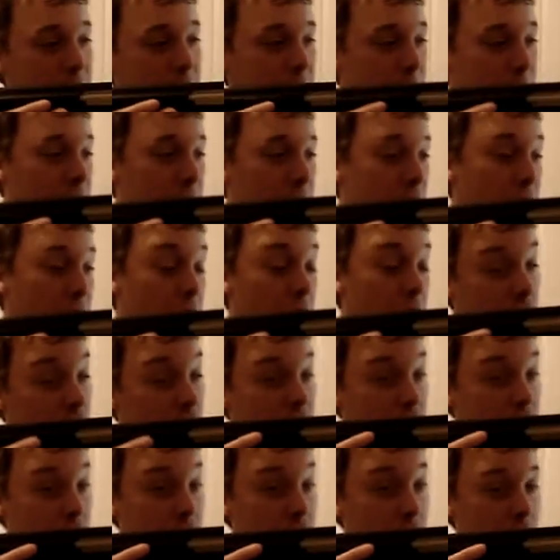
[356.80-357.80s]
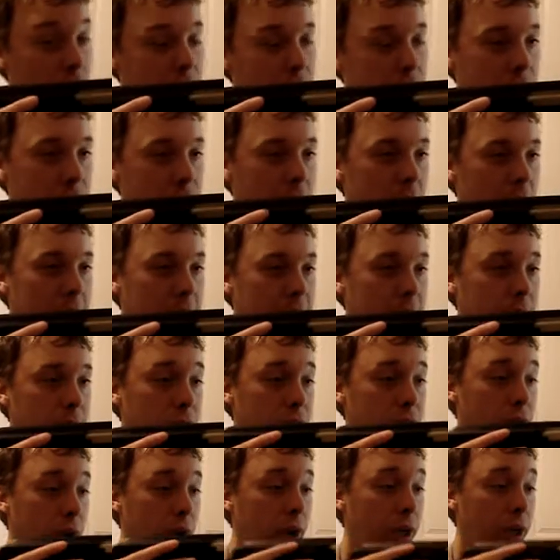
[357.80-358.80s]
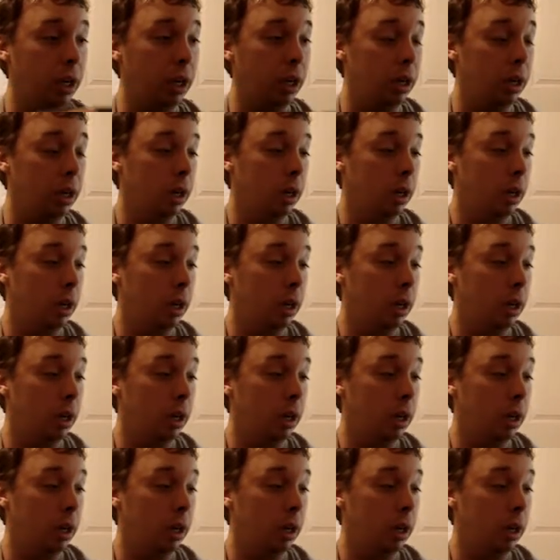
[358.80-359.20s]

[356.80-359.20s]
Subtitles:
but you could, but you'd have to train.